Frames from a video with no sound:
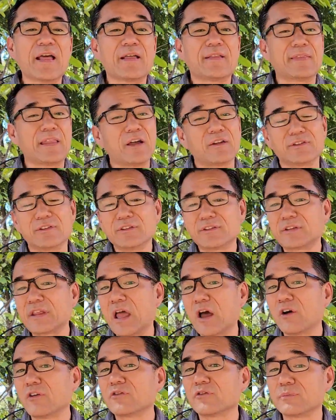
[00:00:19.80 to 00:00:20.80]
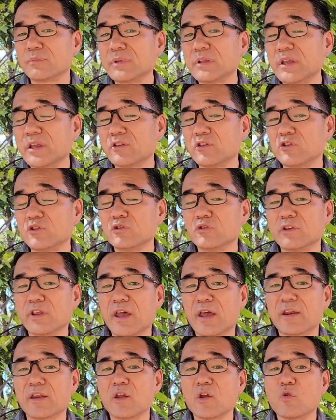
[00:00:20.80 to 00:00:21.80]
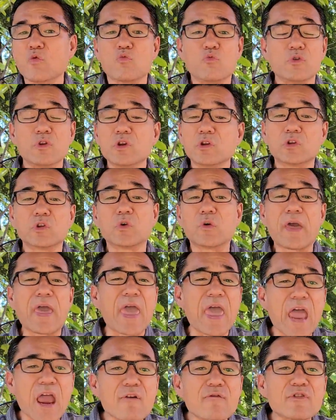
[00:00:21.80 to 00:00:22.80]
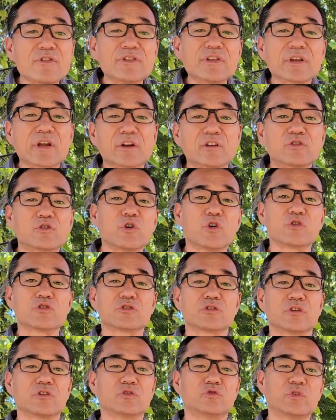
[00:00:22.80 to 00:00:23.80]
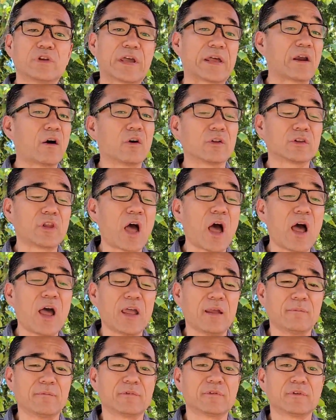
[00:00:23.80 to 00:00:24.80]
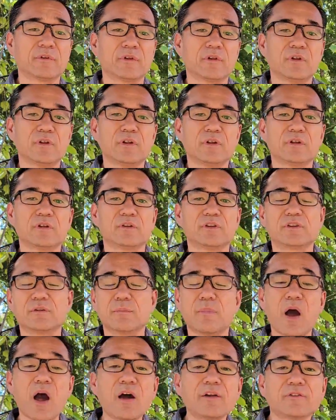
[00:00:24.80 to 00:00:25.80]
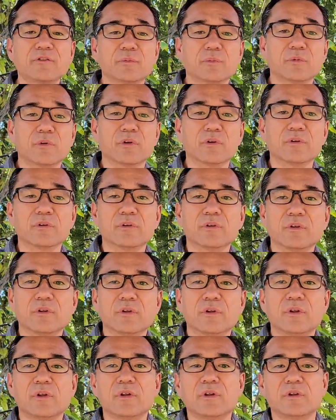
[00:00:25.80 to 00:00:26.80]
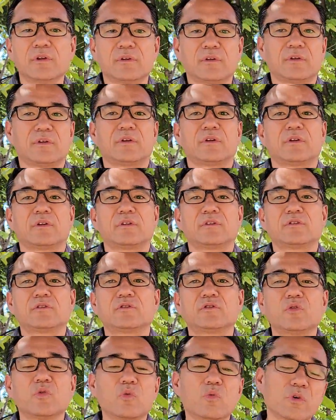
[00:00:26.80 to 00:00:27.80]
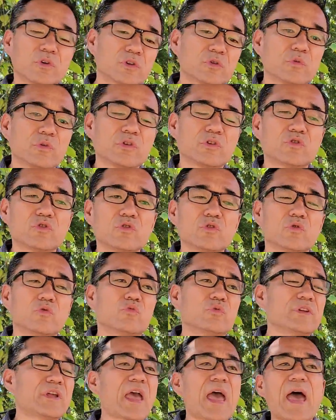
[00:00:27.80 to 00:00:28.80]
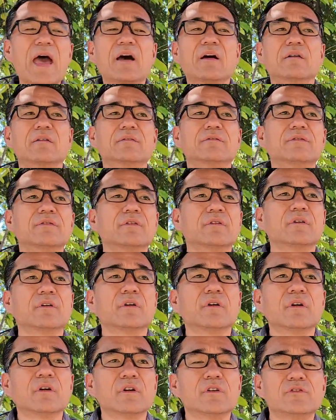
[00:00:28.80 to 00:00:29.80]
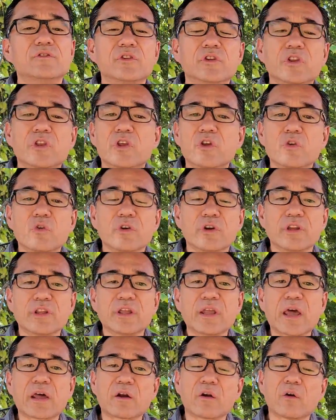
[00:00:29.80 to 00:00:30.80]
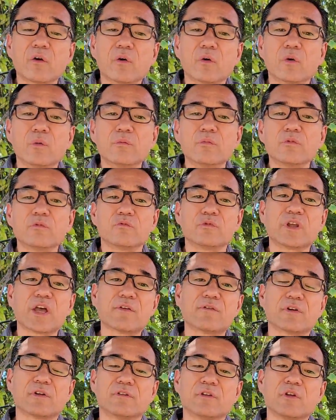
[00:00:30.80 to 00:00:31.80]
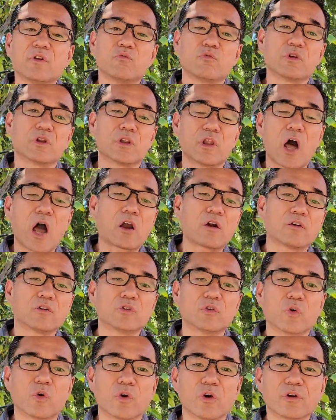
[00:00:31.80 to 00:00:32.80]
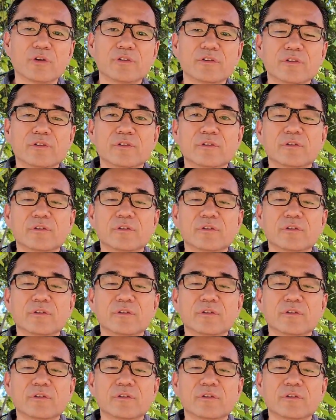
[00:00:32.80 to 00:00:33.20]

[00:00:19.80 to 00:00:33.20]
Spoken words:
Now, this tells me and you that we don't know everything our children are doing at all times. It's impossible. So what do? We have security at our home. We lock our doors,